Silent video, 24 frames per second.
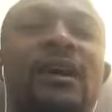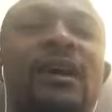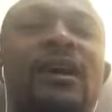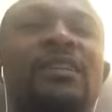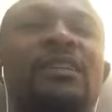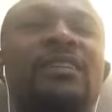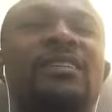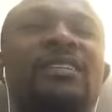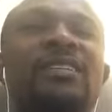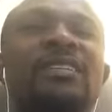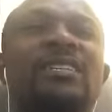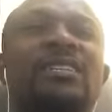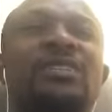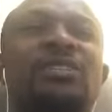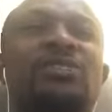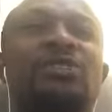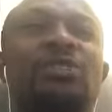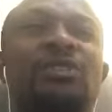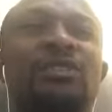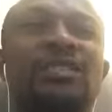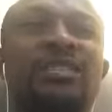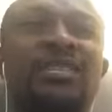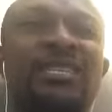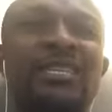And it
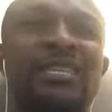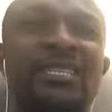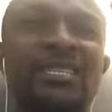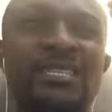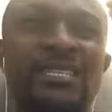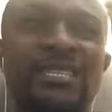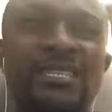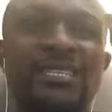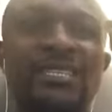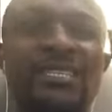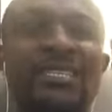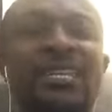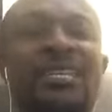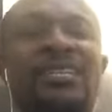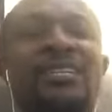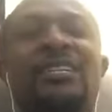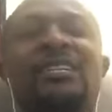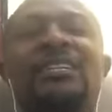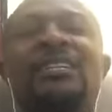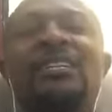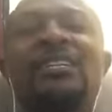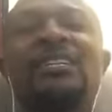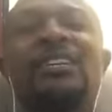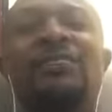just
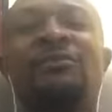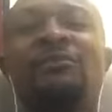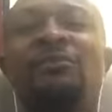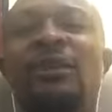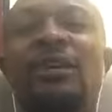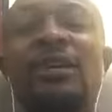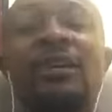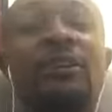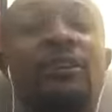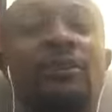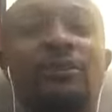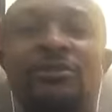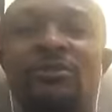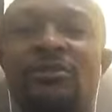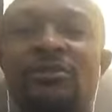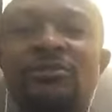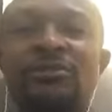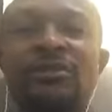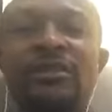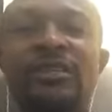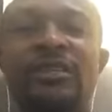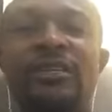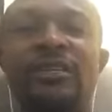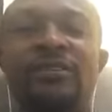instantly gave me a lot of
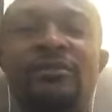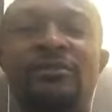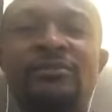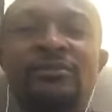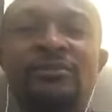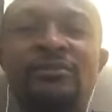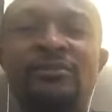relief.